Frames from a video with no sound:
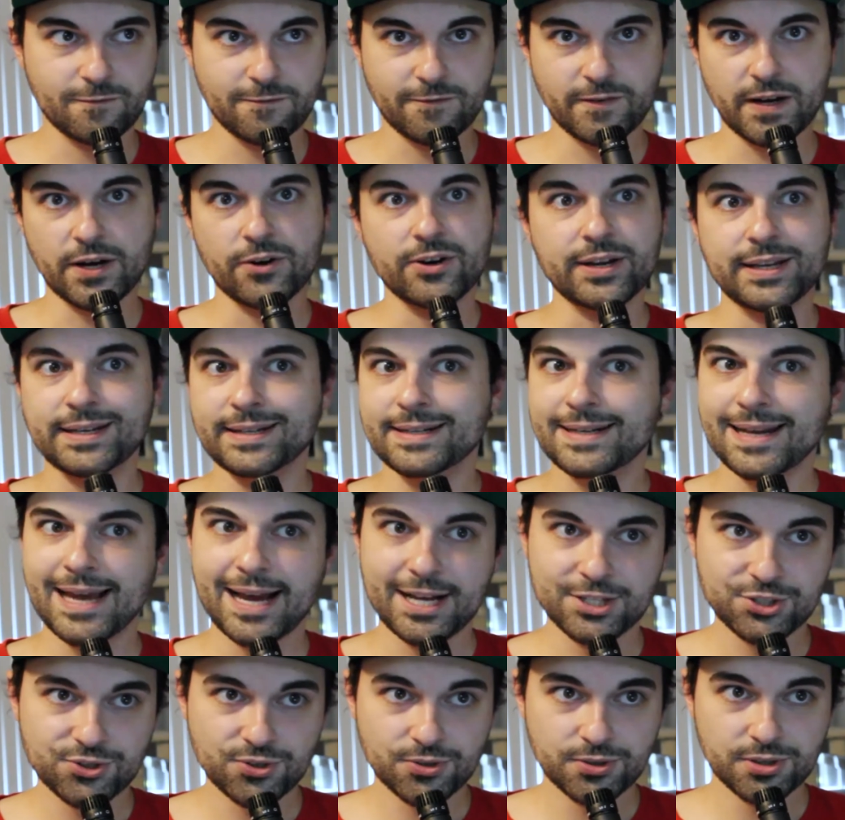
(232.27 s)
very
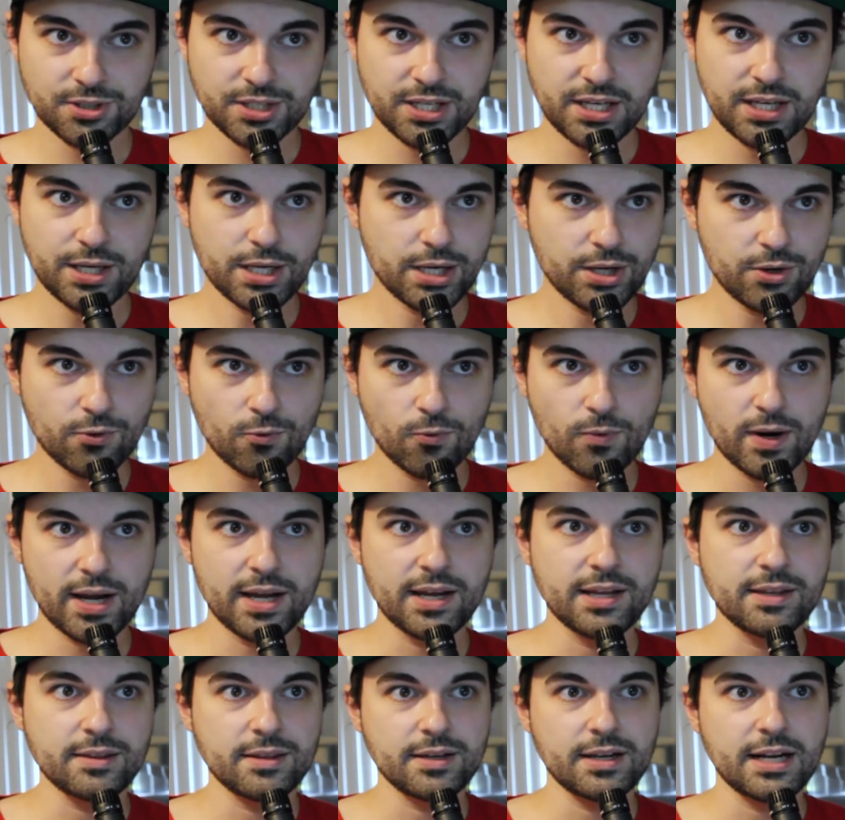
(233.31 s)
naturally in a
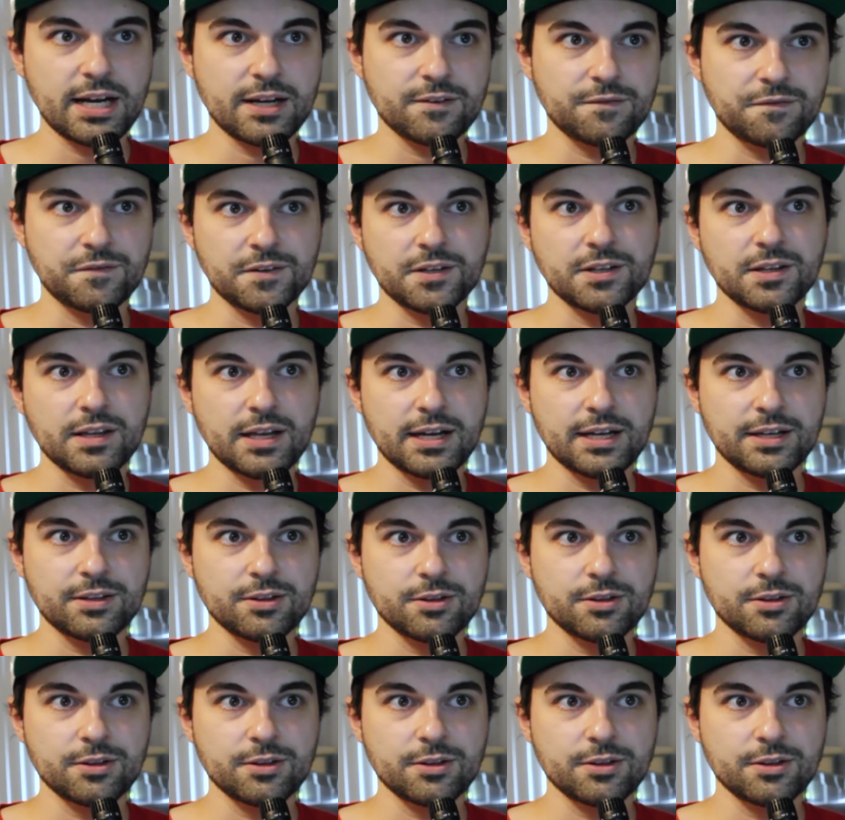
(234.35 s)
way that I feel like